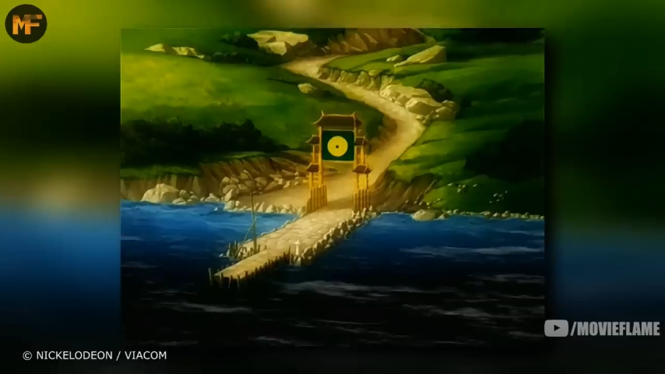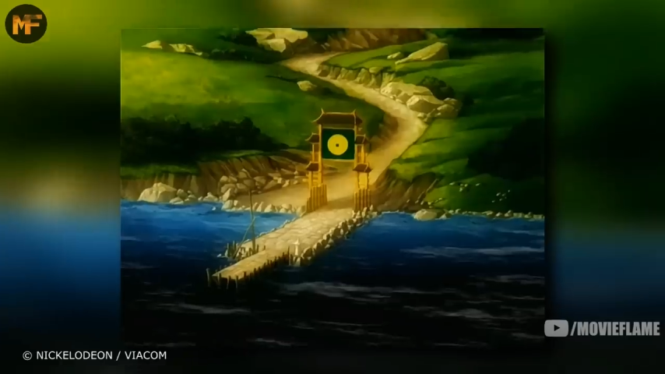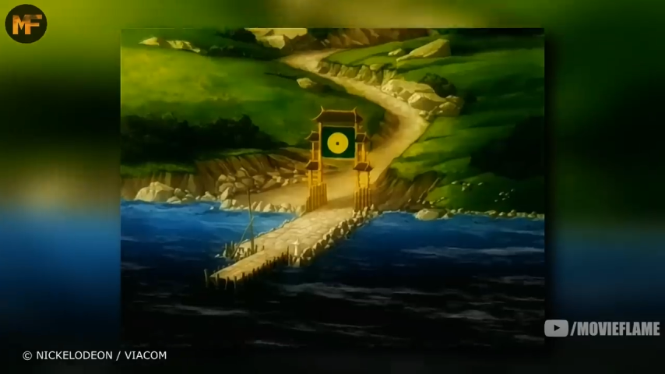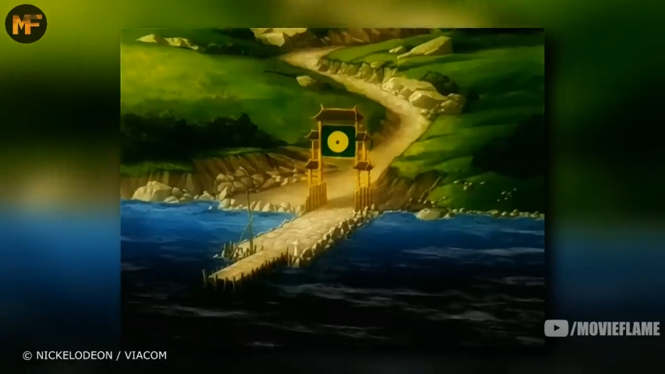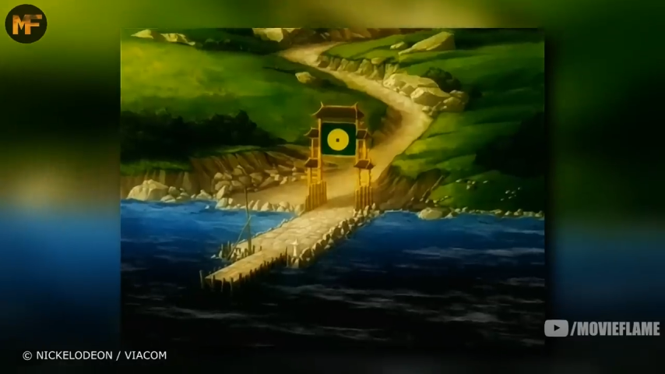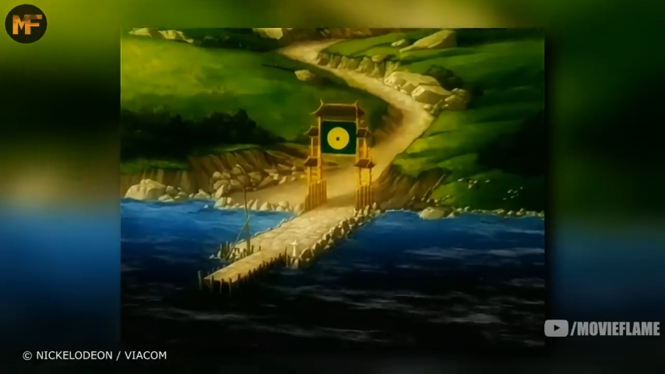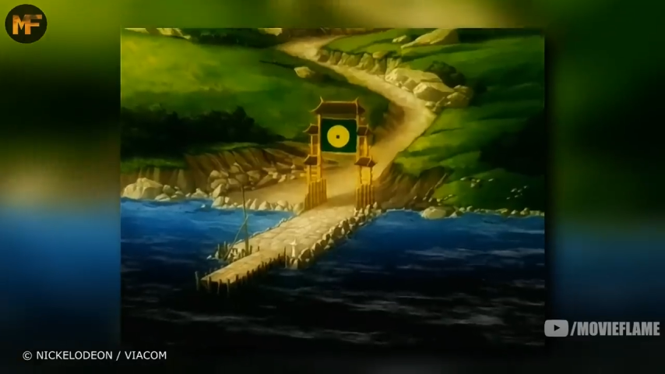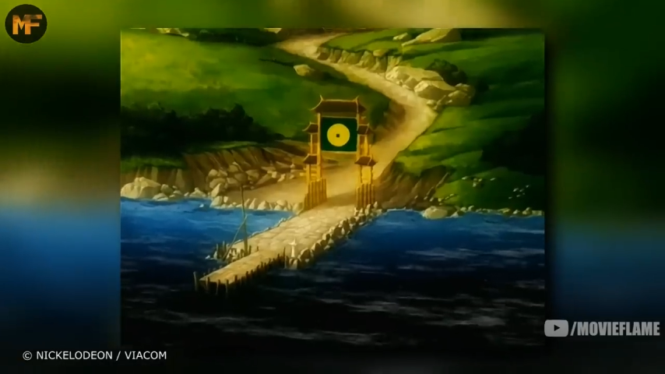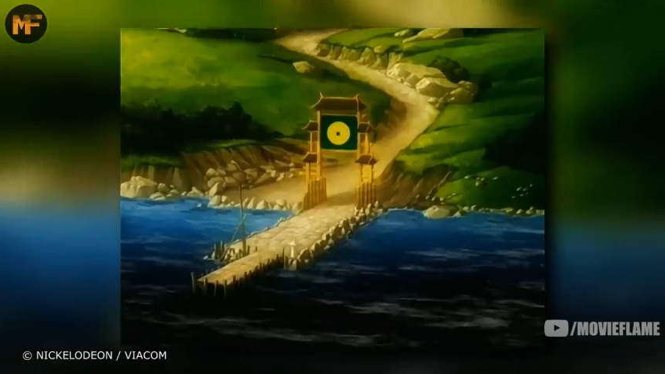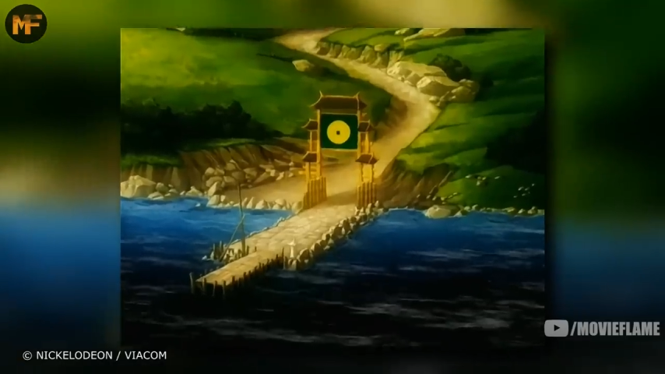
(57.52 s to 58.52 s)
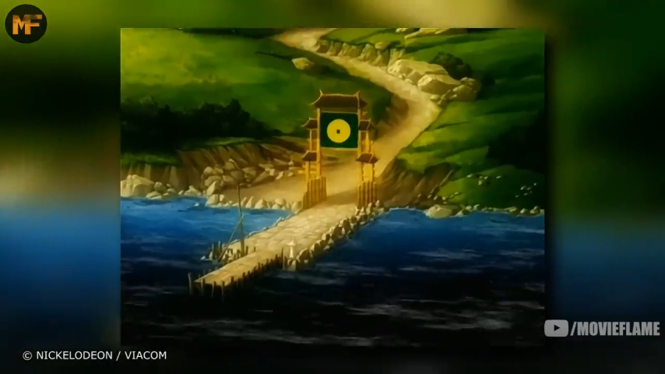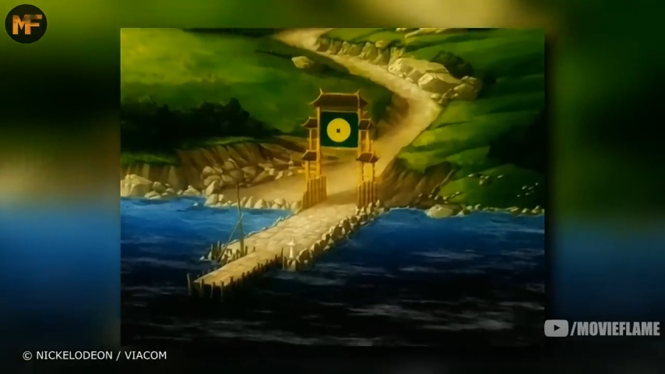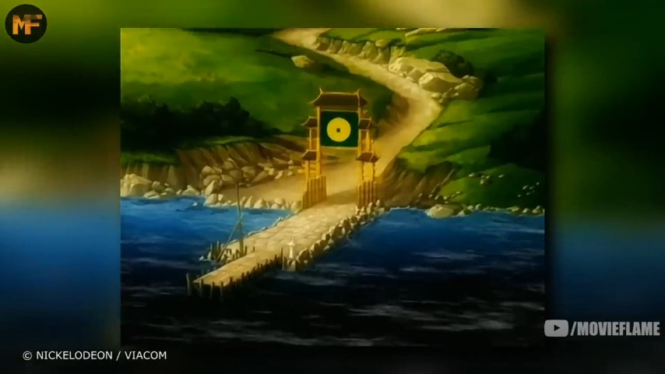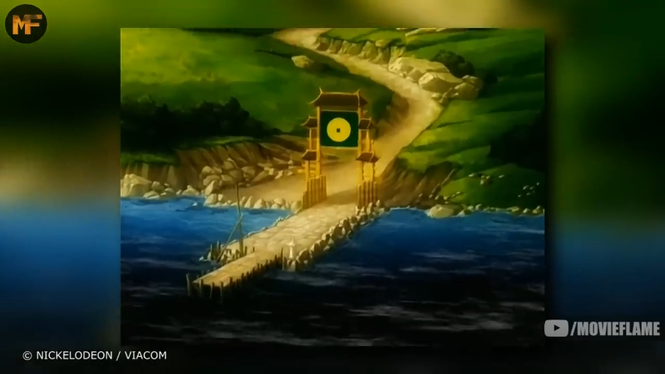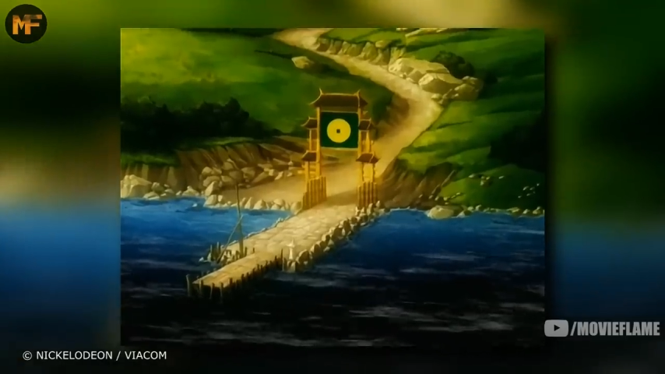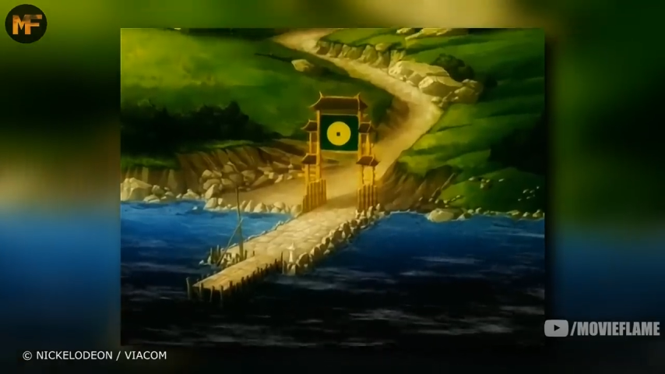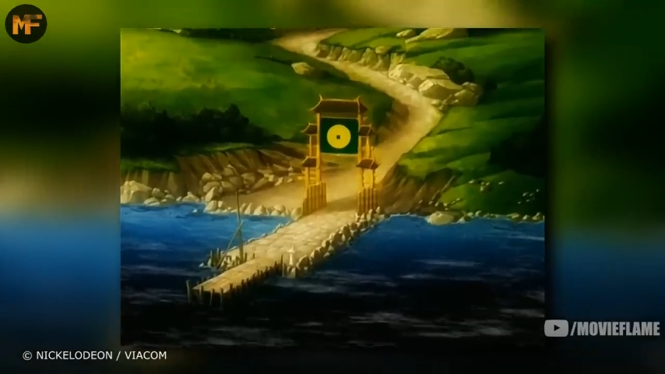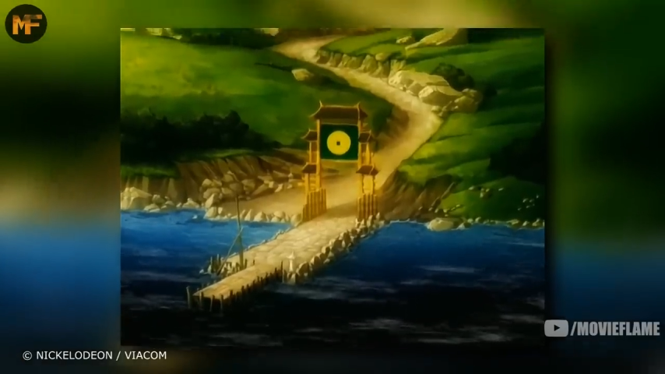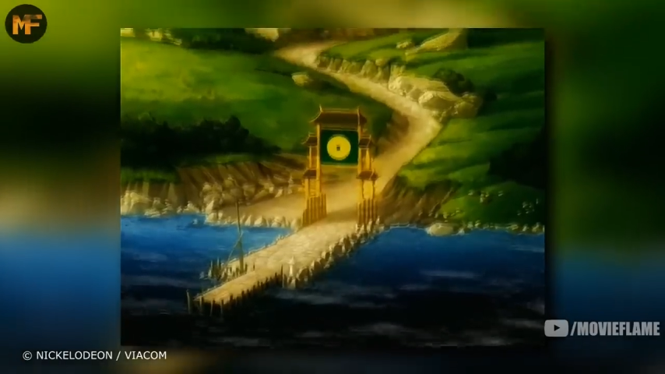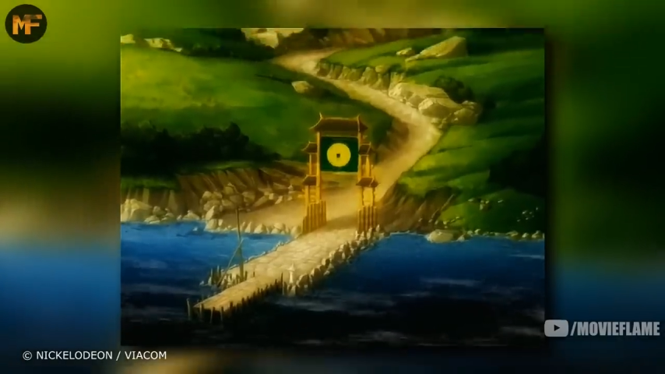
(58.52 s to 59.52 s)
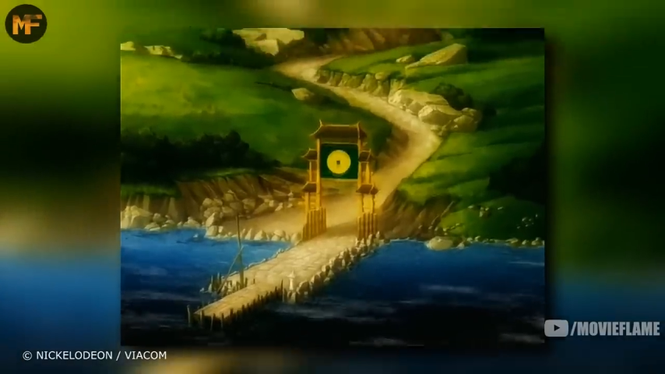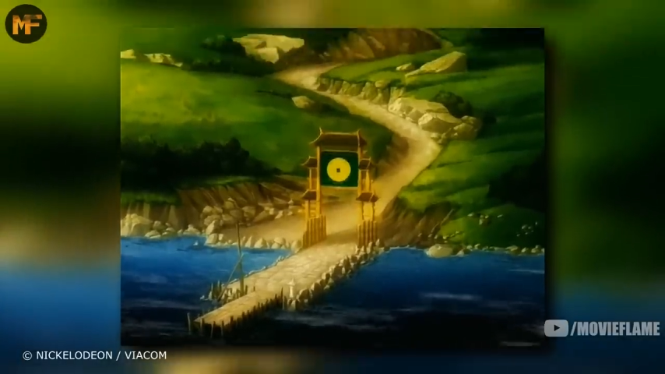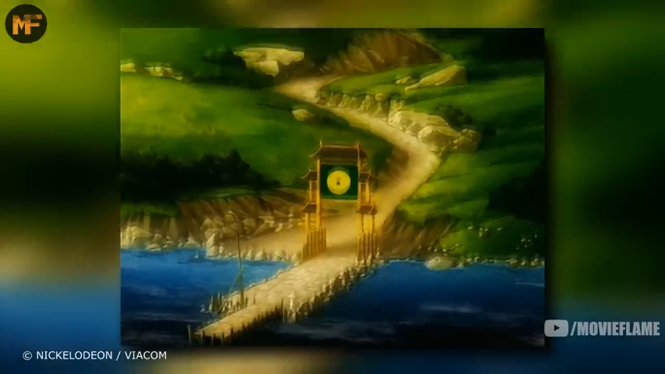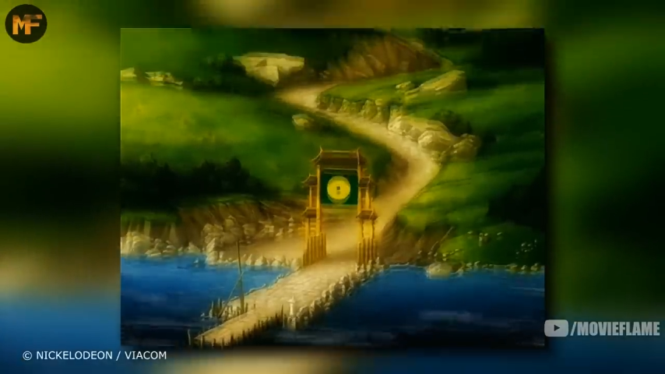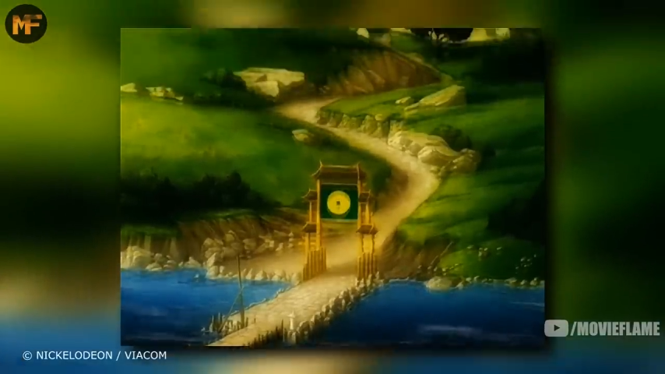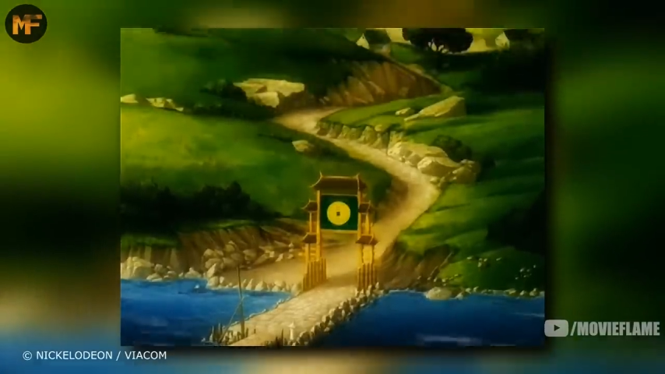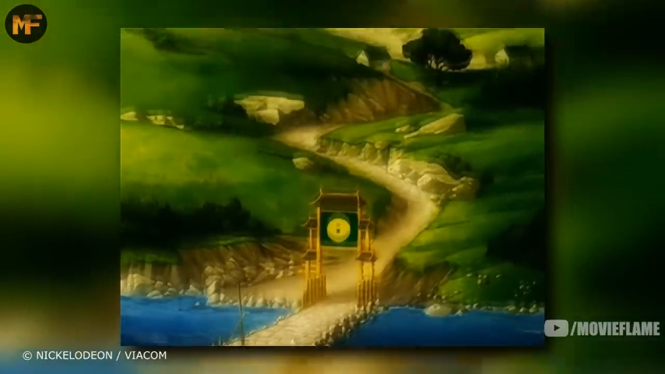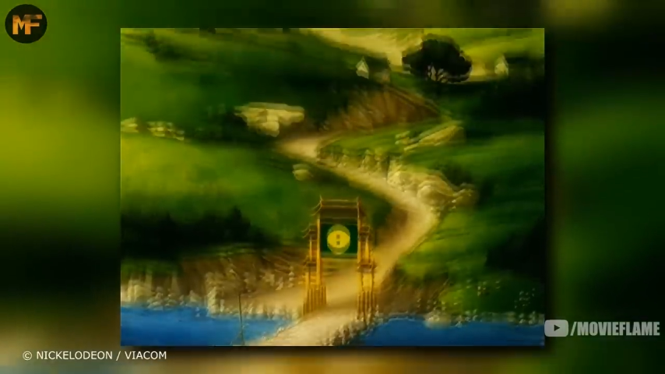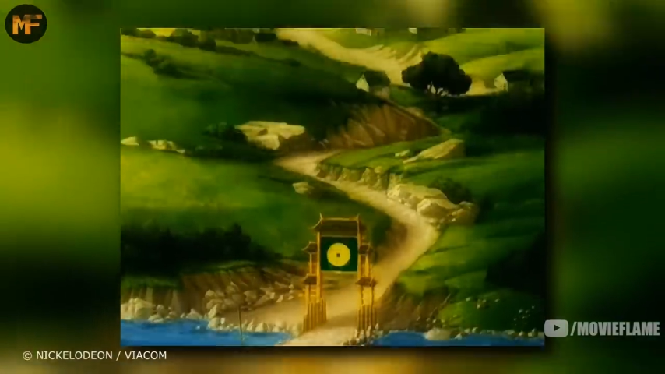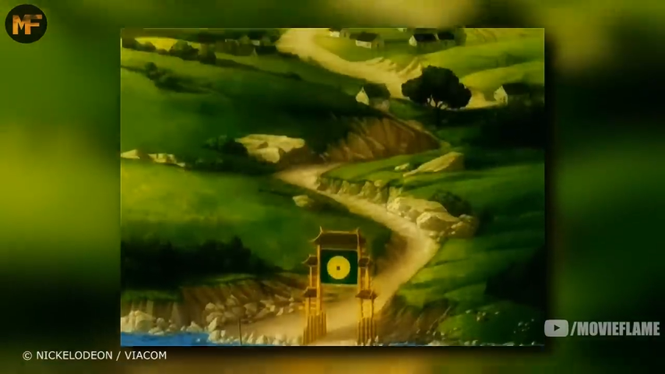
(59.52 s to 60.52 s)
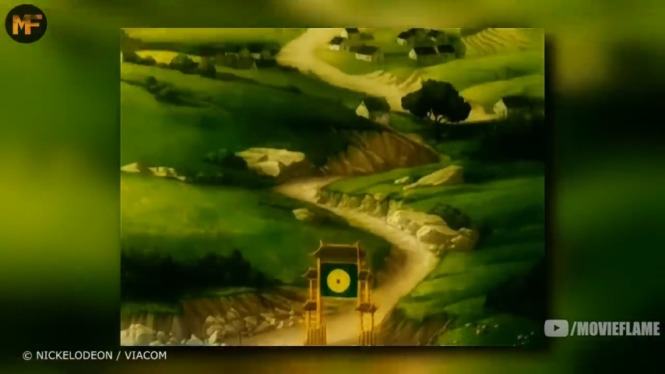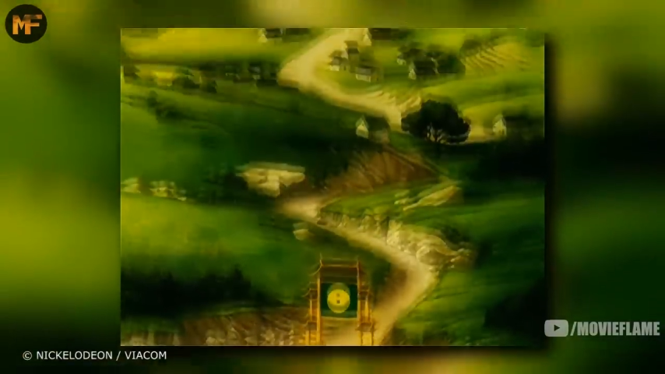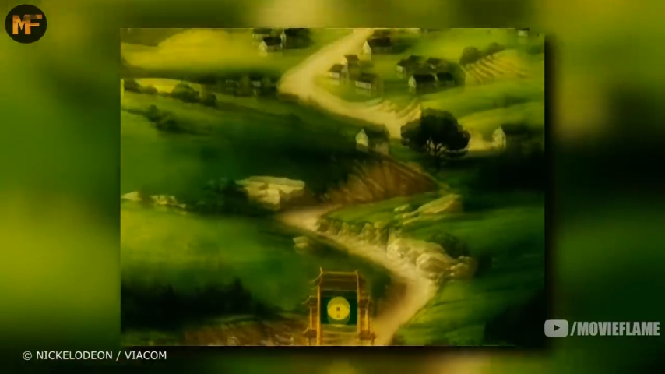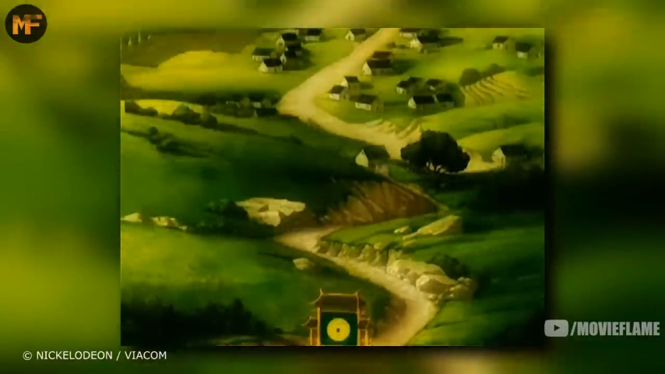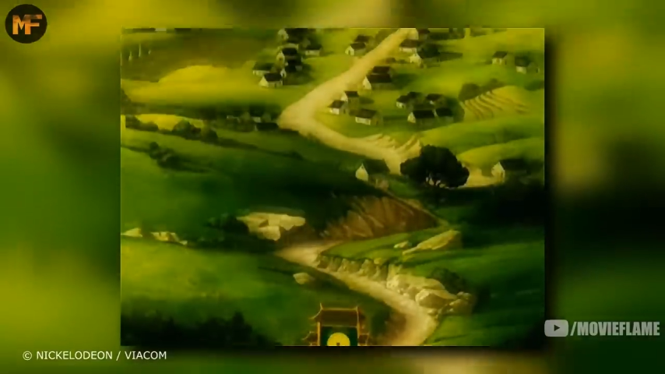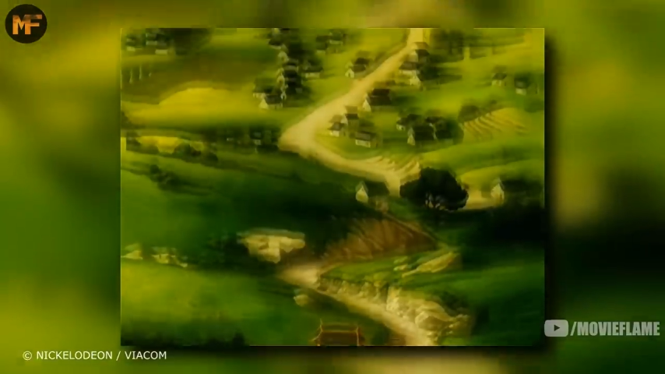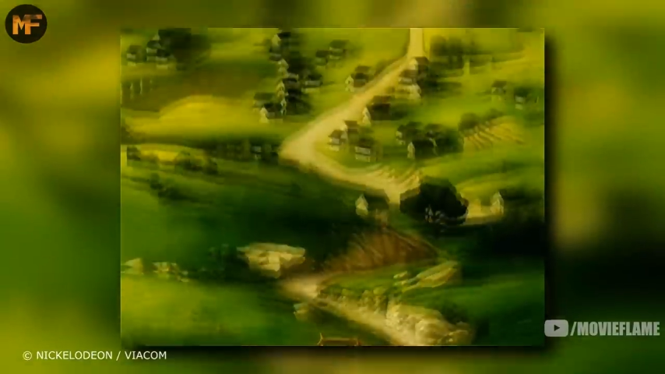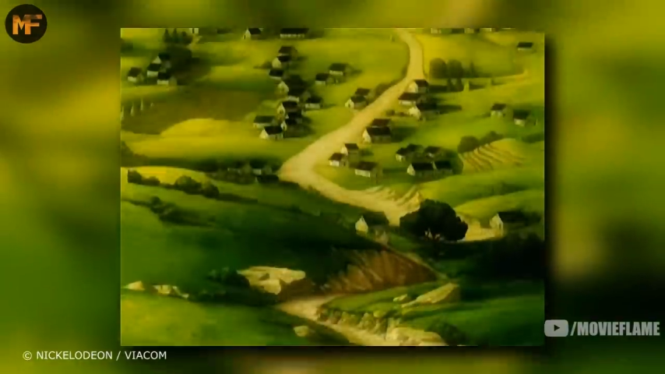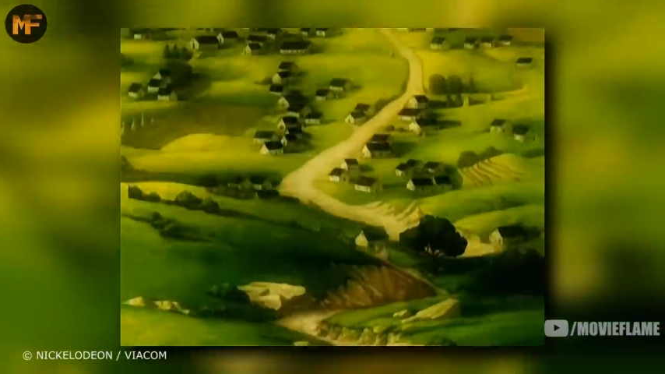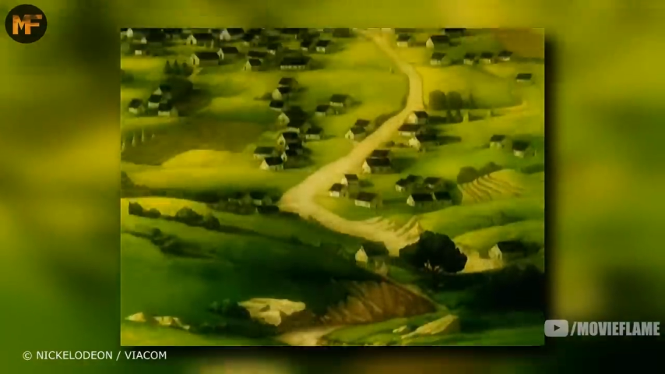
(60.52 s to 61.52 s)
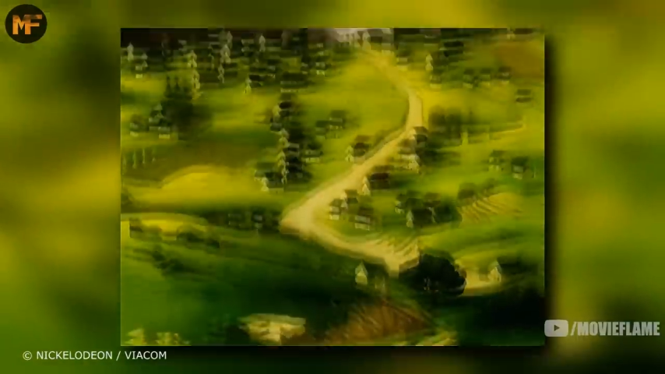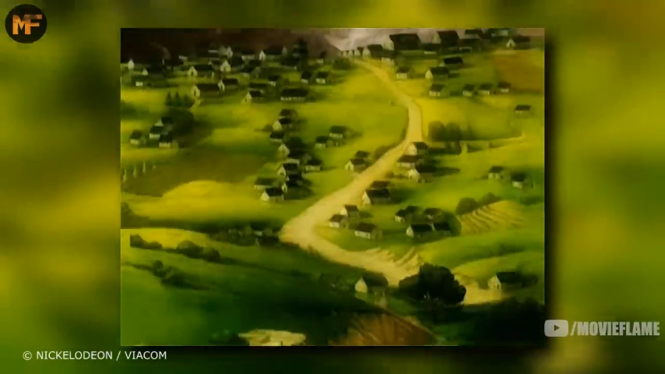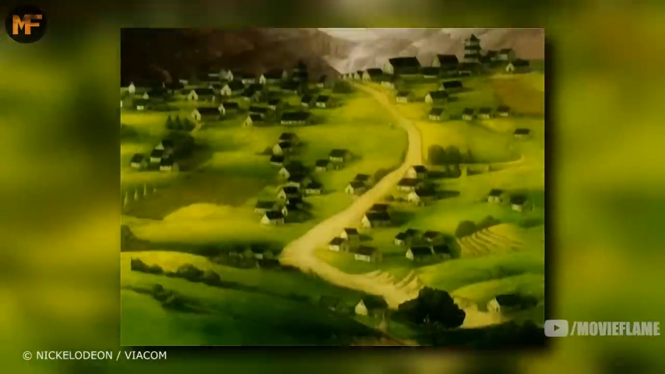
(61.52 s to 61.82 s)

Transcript: Nobody's mouth can be seen.